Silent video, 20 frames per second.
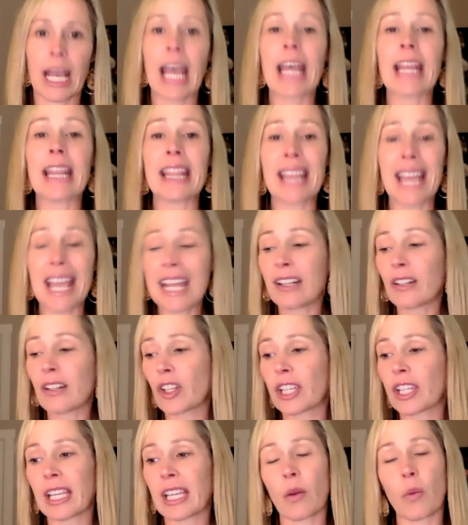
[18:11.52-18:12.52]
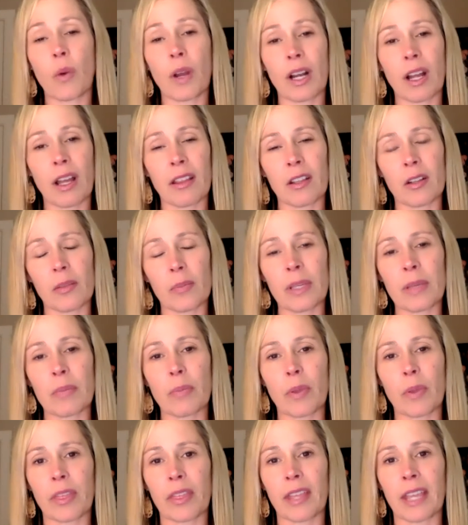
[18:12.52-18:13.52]
and then looking at what other
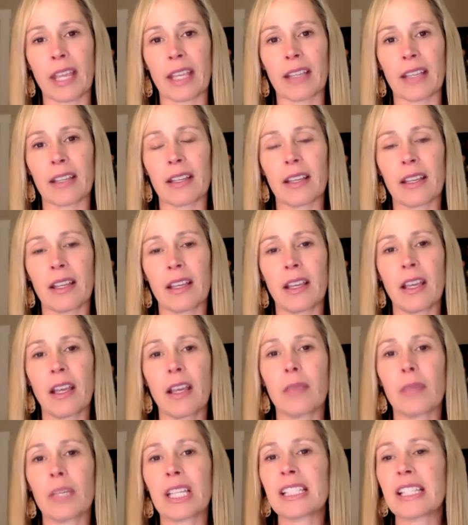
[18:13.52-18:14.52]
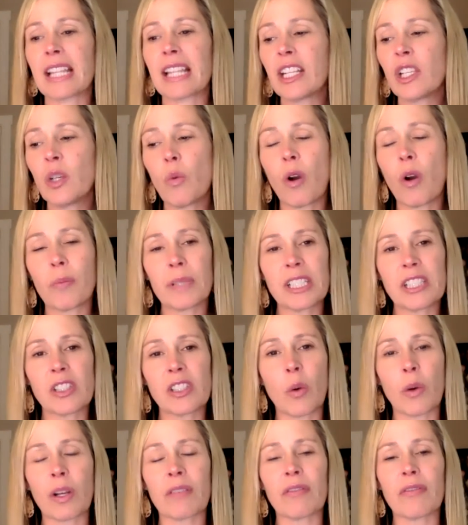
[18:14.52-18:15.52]
people think, because then you won't be
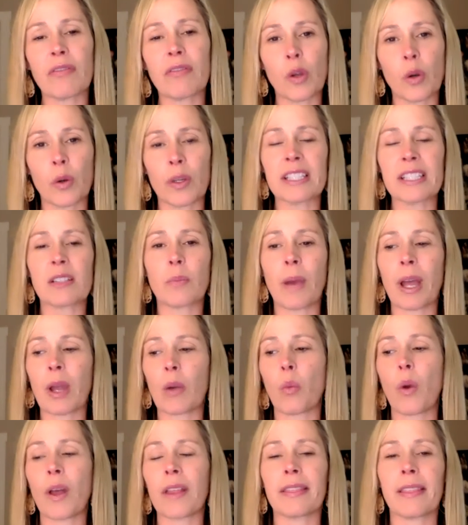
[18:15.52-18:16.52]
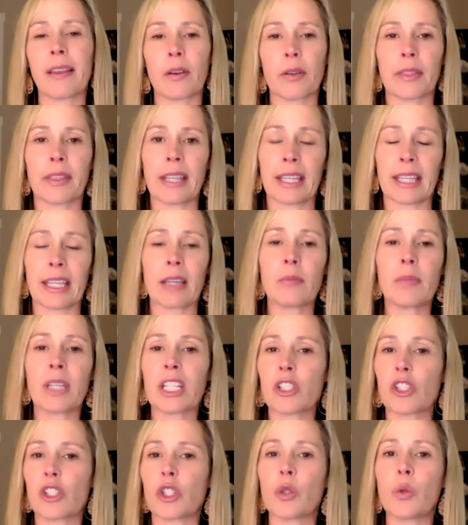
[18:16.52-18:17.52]
so influenced by what they're thinking
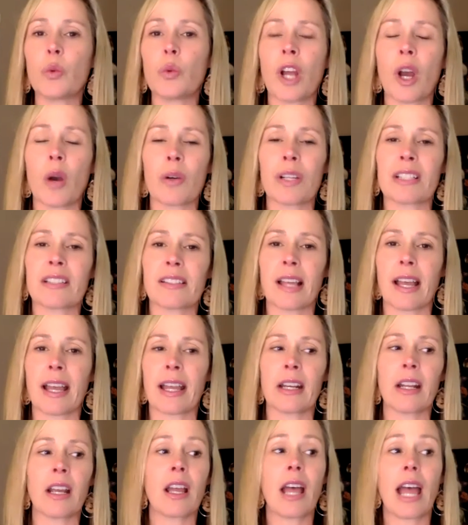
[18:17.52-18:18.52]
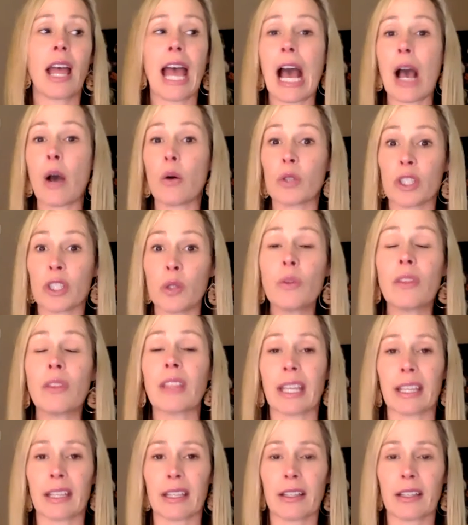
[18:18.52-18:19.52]
because you know inside how you
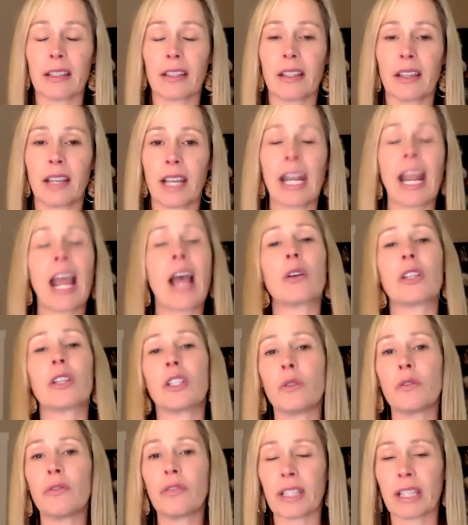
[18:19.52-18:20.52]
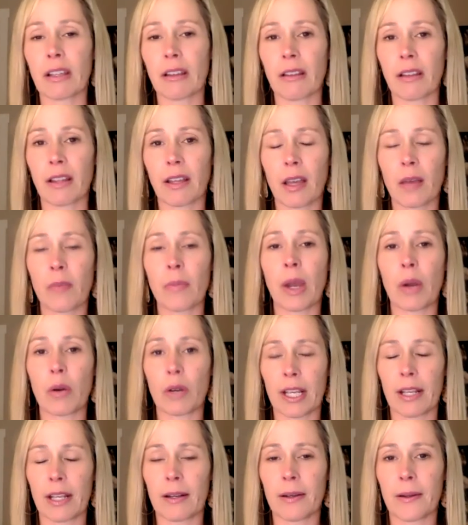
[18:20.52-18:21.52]
think and how you feel about
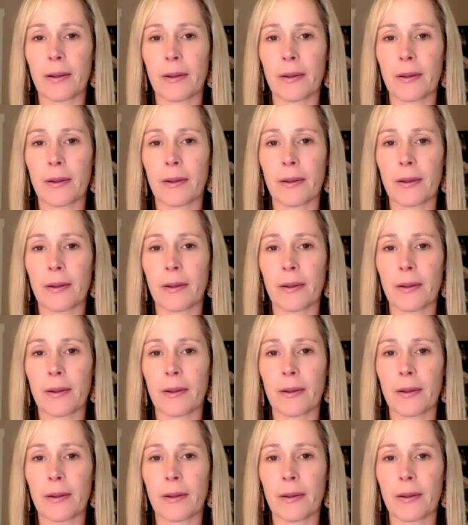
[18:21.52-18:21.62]
it.